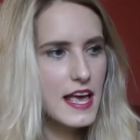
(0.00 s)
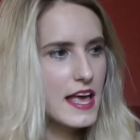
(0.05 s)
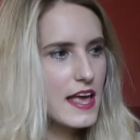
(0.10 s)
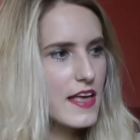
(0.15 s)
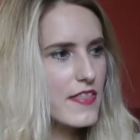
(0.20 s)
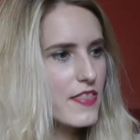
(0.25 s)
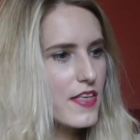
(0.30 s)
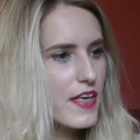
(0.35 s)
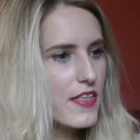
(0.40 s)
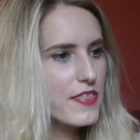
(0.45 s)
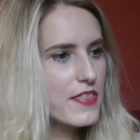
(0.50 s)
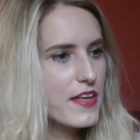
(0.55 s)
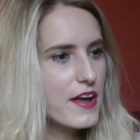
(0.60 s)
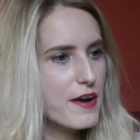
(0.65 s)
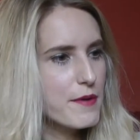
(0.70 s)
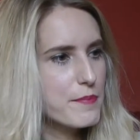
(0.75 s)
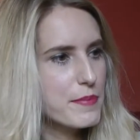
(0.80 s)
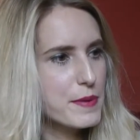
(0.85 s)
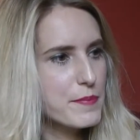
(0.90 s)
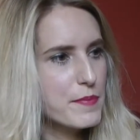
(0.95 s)
And then
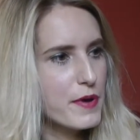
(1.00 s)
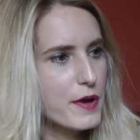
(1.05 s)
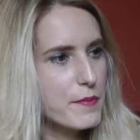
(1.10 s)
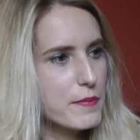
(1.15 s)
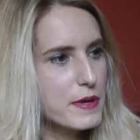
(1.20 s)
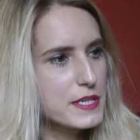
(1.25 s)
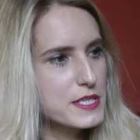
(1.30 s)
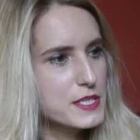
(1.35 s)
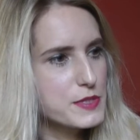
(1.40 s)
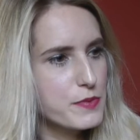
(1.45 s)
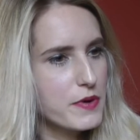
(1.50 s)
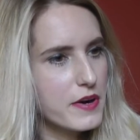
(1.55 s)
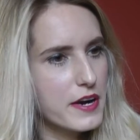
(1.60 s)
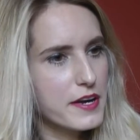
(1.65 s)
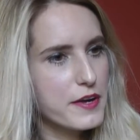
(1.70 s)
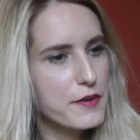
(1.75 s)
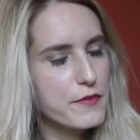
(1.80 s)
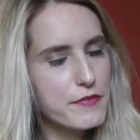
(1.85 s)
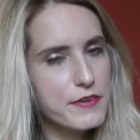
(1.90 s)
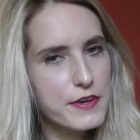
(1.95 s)
there'd be moments where I
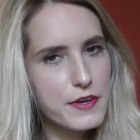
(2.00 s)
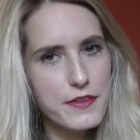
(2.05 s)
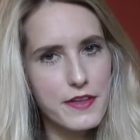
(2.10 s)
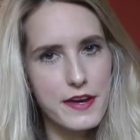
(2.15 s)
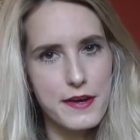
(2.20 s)
could feel